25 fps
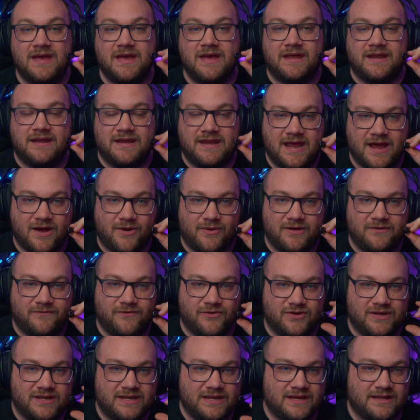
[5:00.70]
Now, if you're
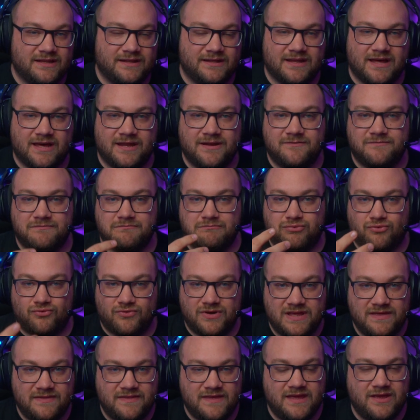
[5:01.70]
getting a lot of
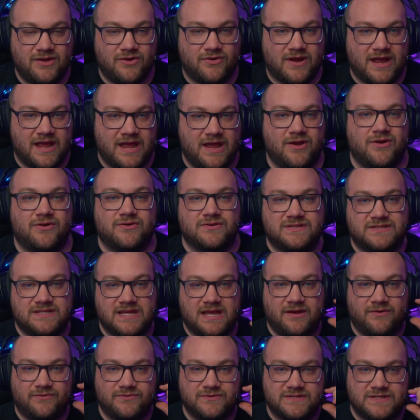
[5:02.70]
breathing or air
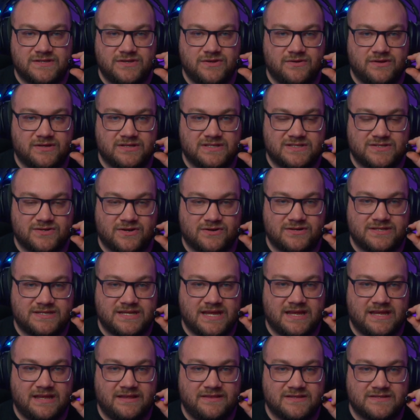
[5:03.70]
sounds, you can start
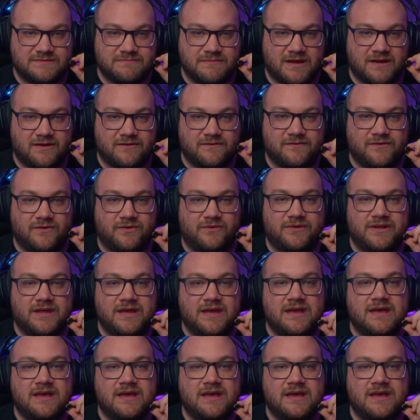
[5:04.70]
taking this microphone